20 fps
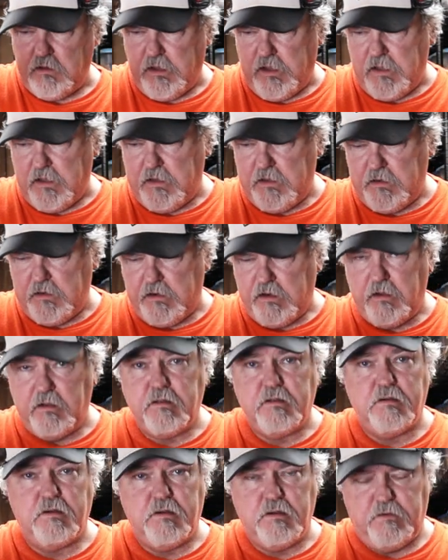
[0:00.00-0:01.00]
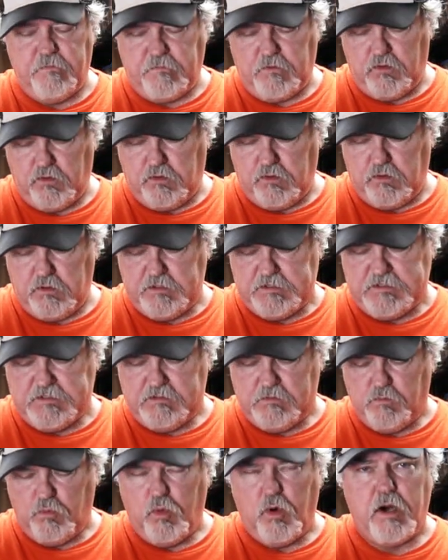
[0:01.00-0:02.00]
And of course,
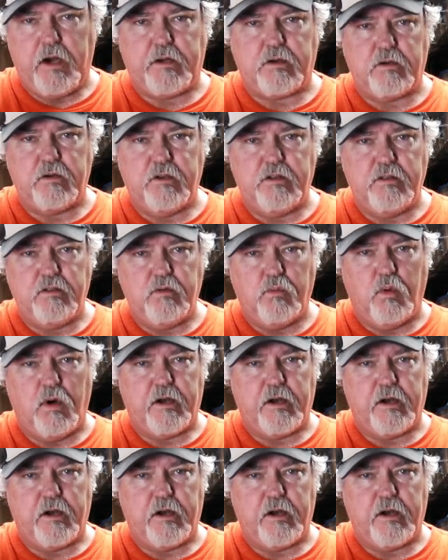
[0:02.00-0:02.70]
some water in the